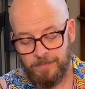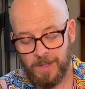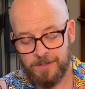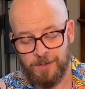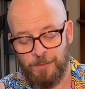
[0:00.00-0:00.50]

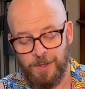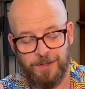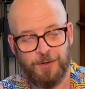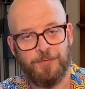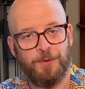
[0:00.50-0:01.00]
It's going to be
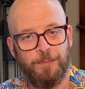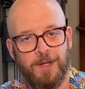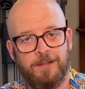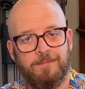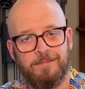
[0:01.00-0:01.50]
there for a
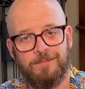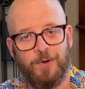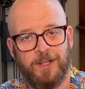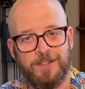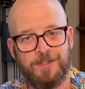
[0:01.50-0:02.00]
bit
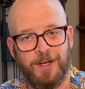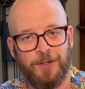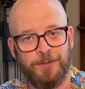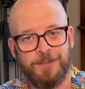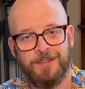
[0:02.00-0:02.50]
while it
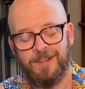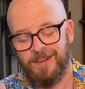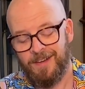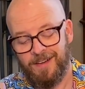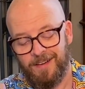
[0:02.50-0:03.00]
settles.
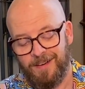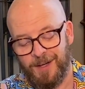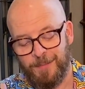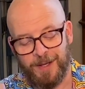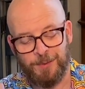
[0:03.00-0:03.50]

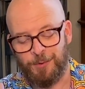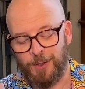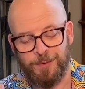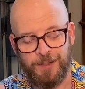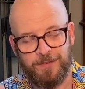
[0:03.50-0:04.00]
I can
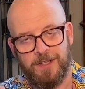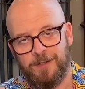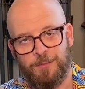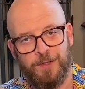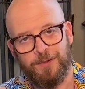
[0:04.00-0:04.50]
probably even get
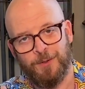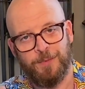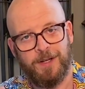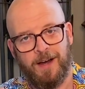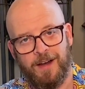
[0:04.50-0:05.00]
it to be a little
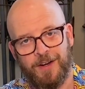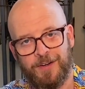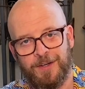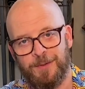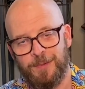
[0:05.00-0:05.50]
bit higher
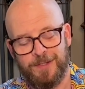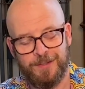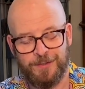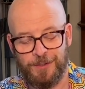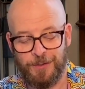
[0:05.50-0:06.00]
here in a minute
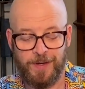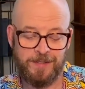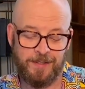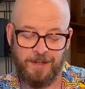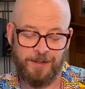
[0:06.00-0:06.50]
or two
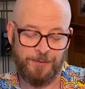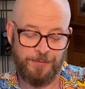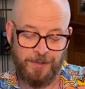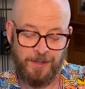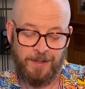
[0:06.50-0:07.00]
as it kind
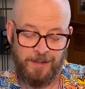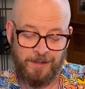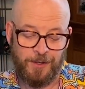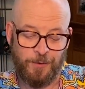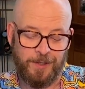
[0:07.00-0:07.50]
of
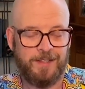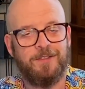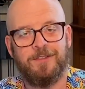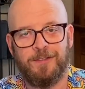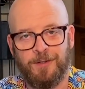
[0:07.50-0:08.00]

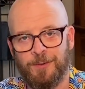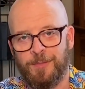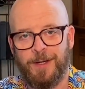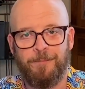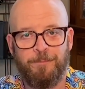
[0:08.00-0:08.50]
coalesces a little bit.